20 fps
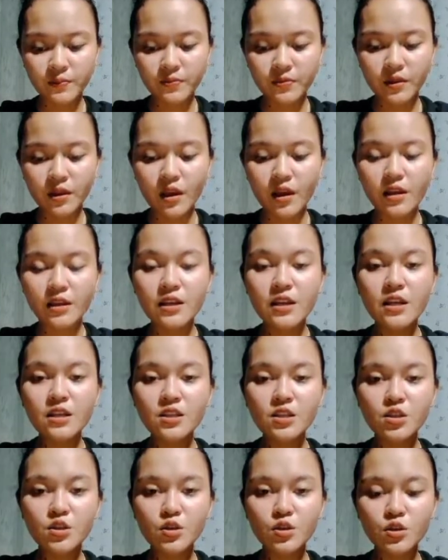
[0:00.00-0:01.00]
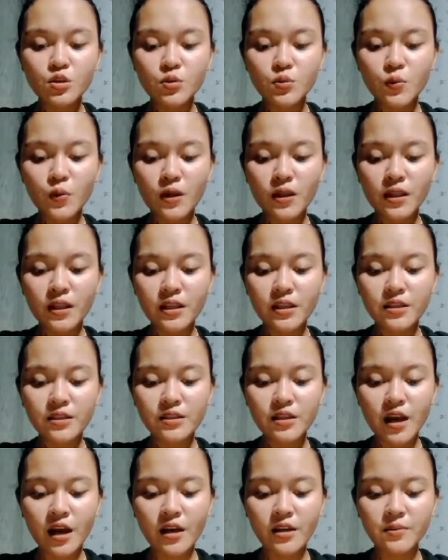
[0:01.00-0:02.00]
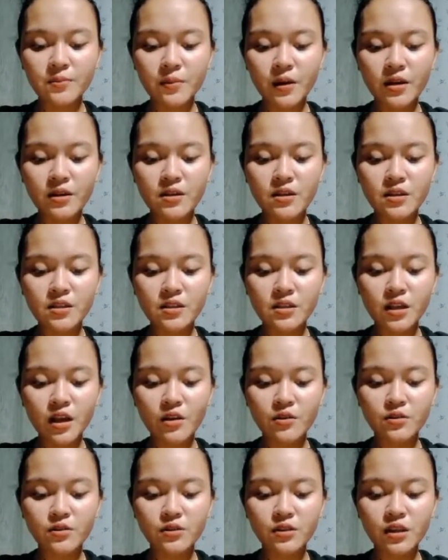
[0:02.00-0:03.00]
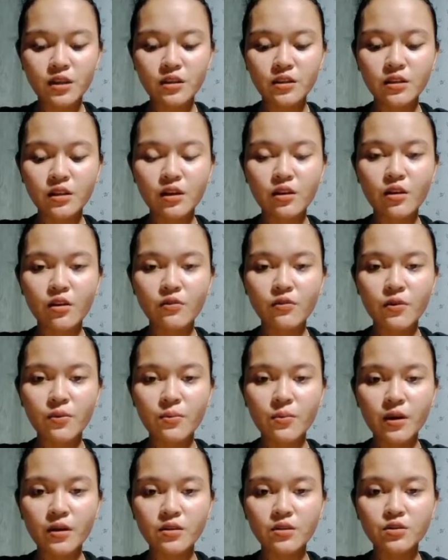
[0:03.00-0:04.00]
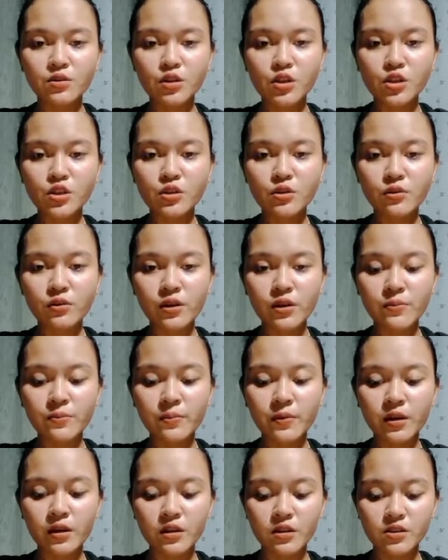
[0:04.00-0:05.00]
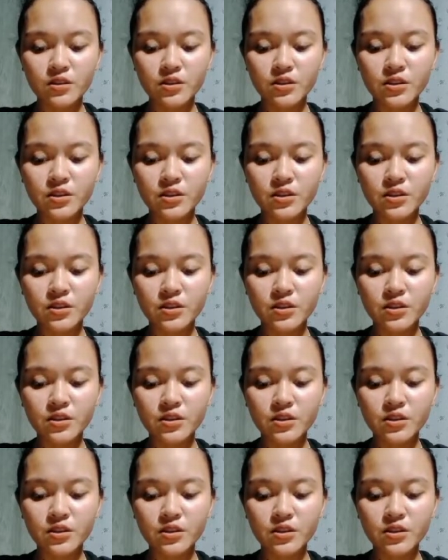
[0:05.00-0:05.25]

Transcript: This usually done by discounting the government treasury bills.